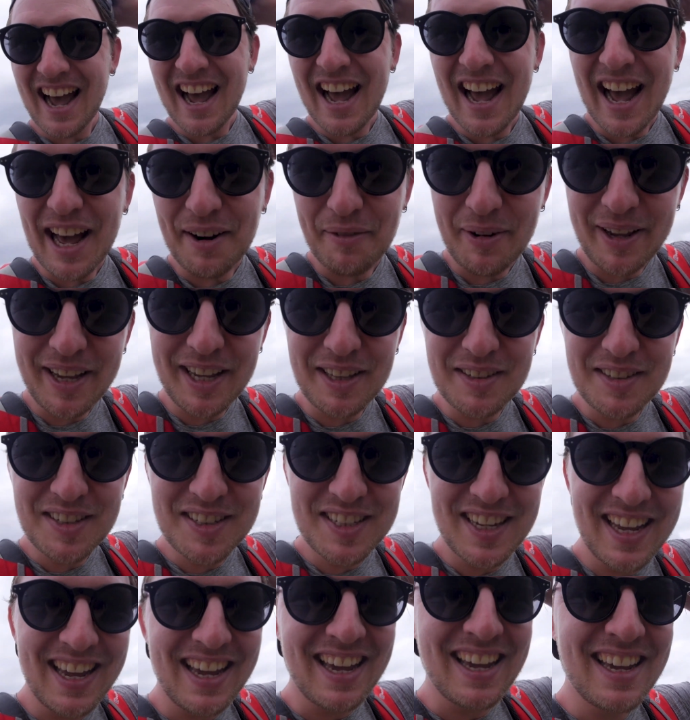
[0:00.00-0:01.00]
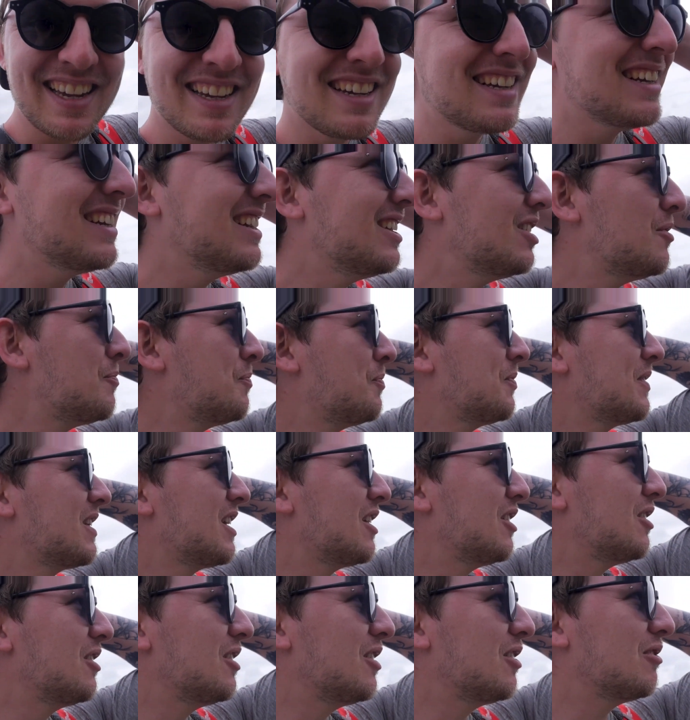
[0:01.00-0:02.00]
and we can see
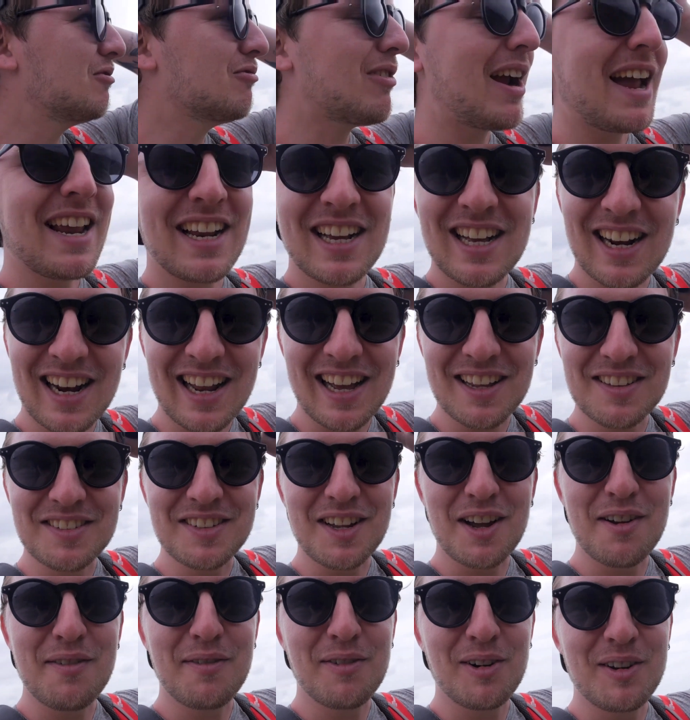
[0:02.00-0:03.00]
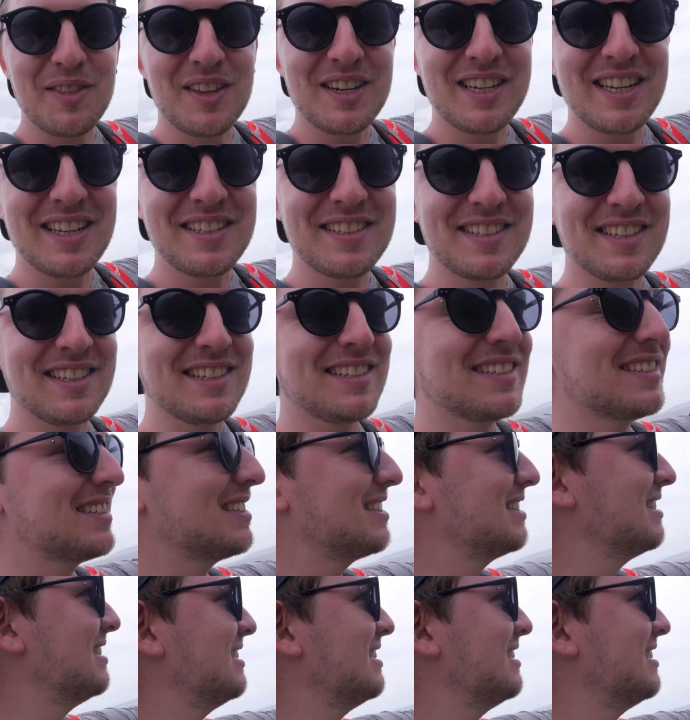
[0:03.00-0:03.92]
rain clouds over in the distance.